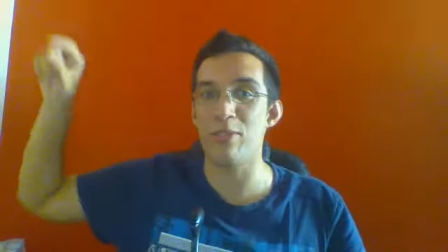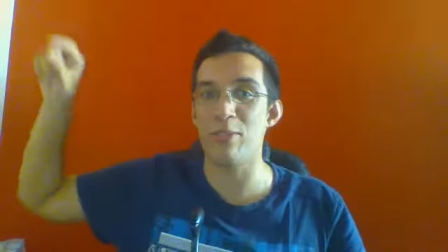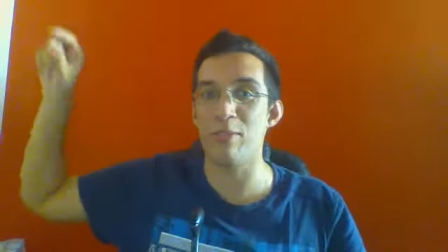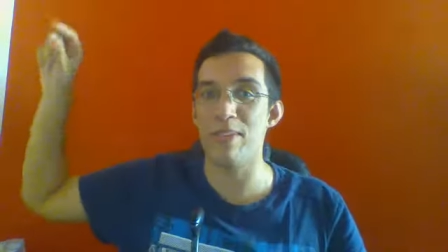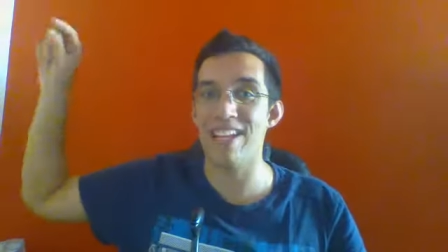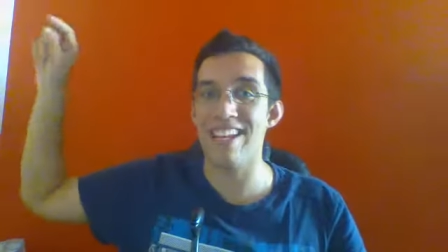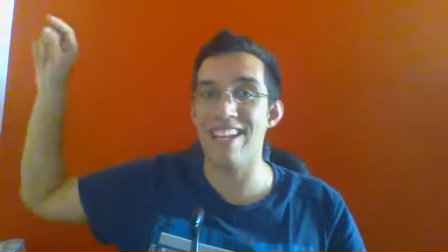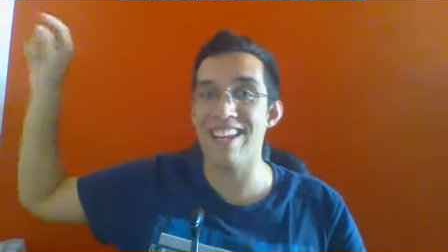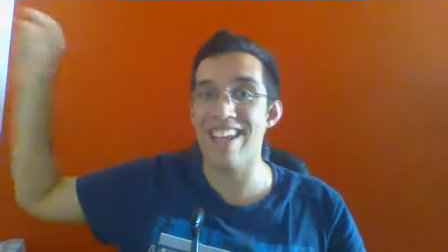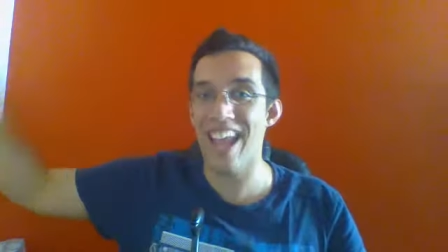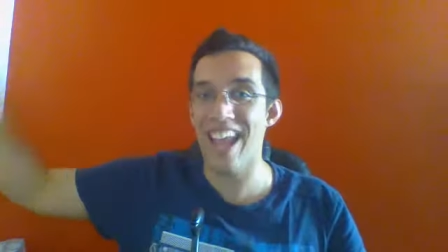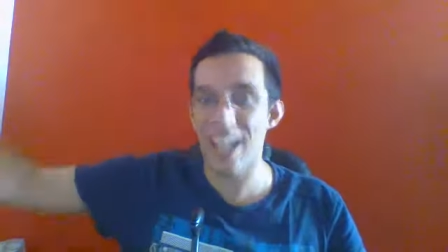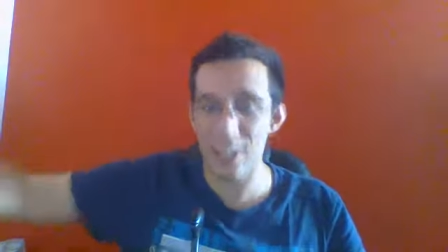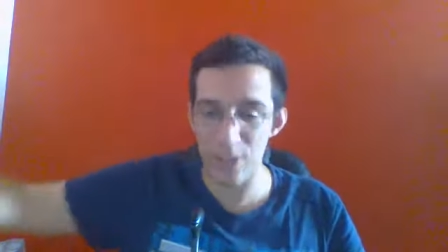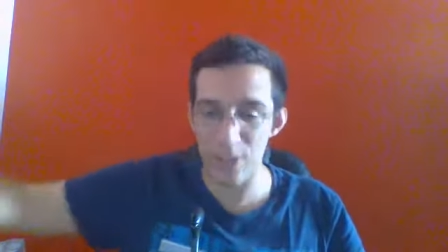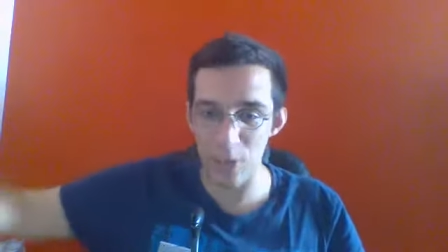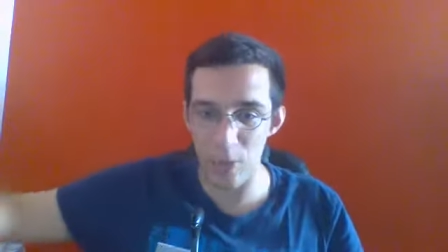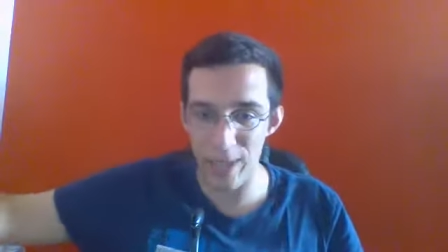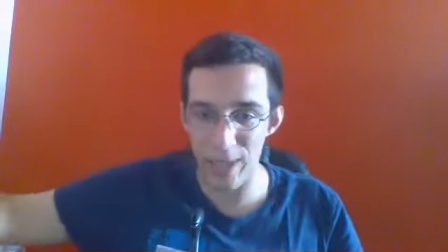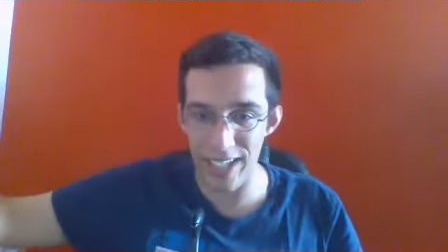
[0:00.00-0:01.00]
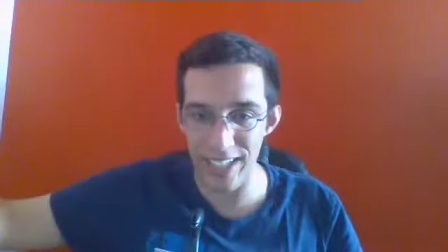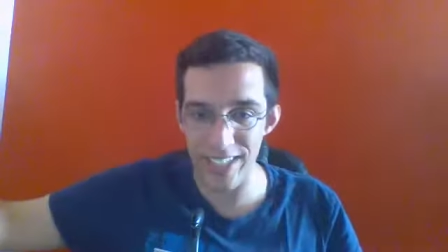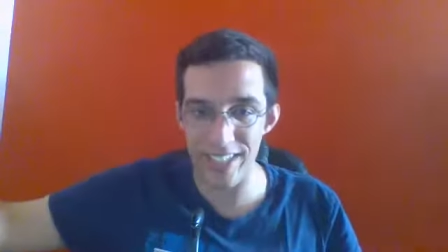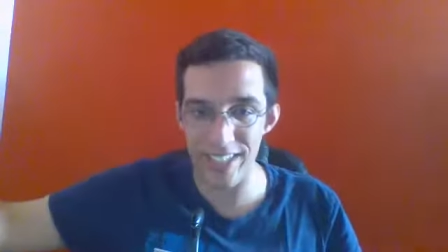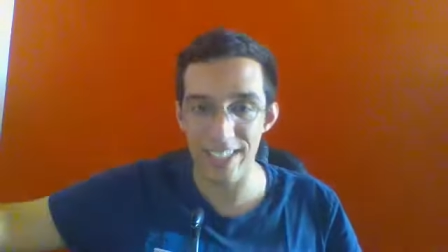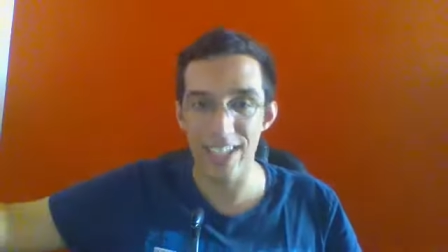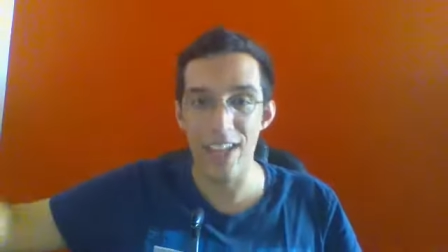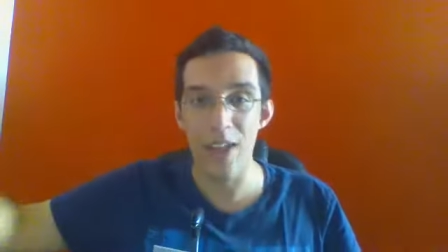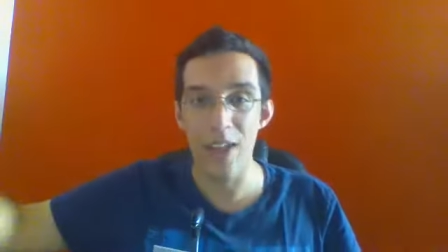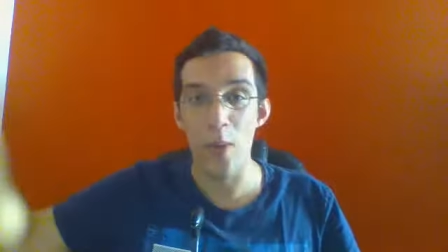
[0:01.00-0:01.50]
to be next week's
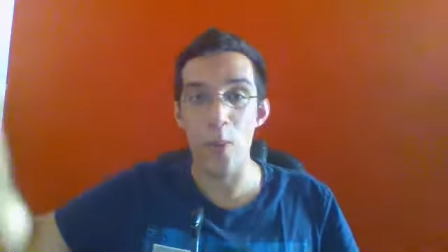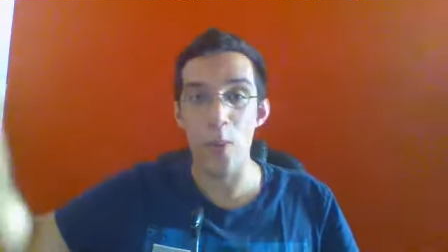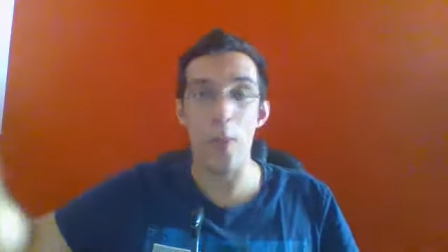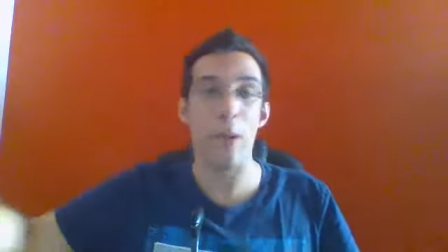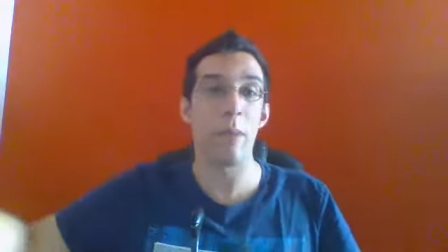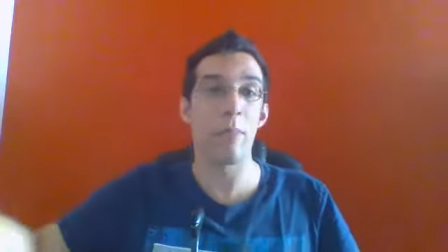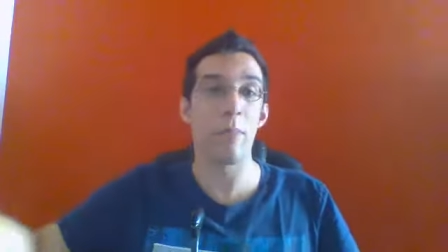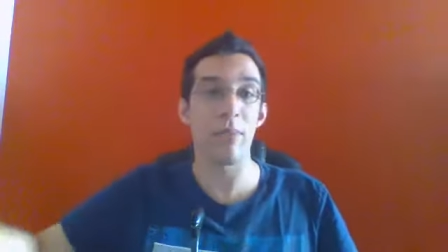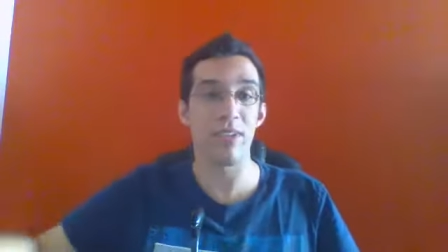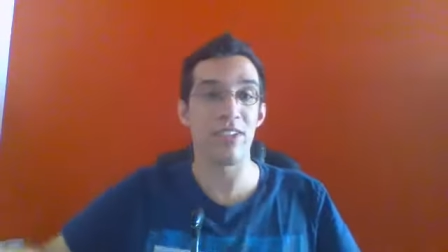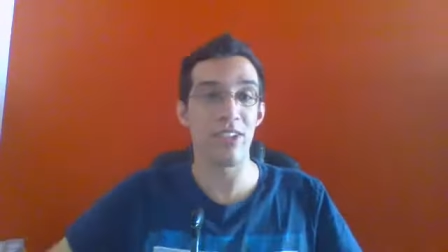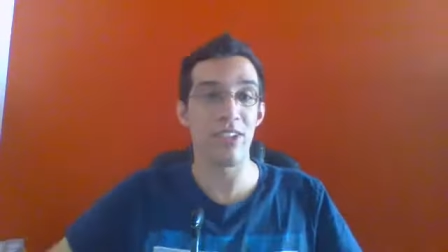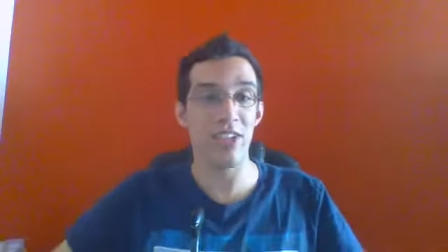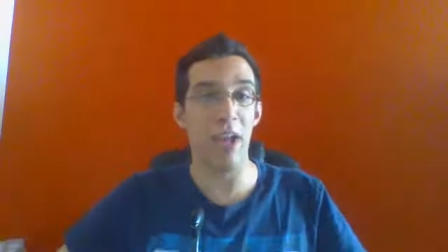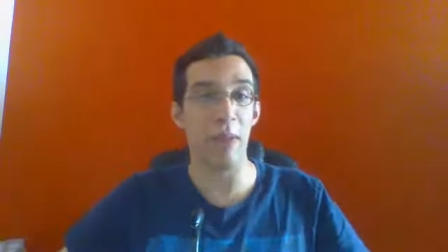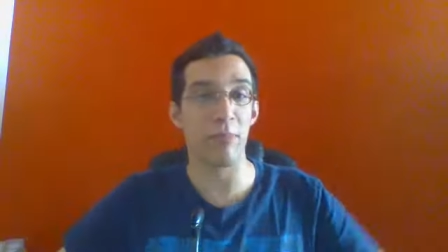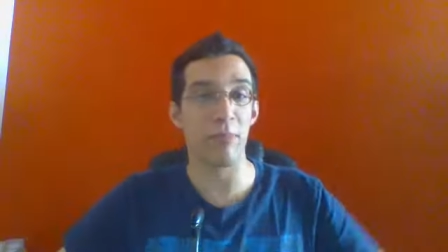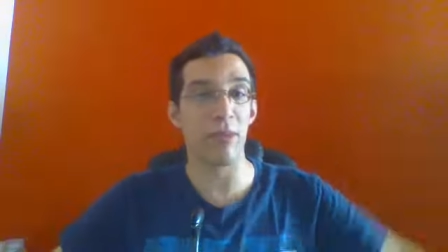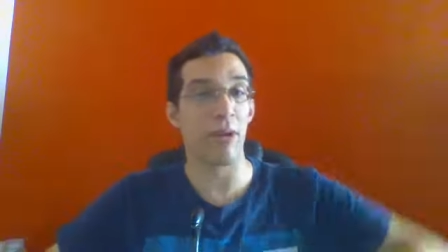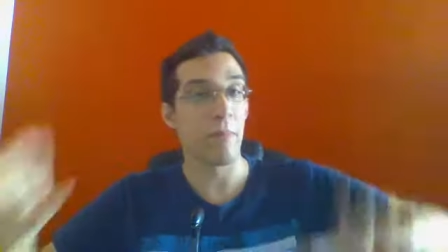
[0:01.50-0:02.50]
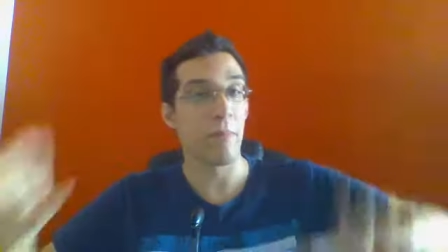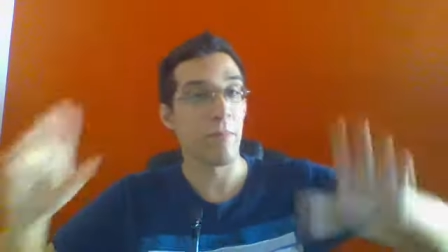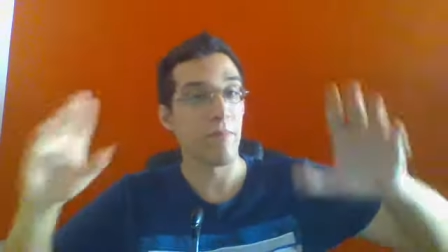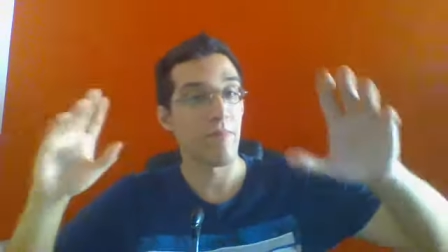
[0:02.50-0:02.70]
One Piece chapter.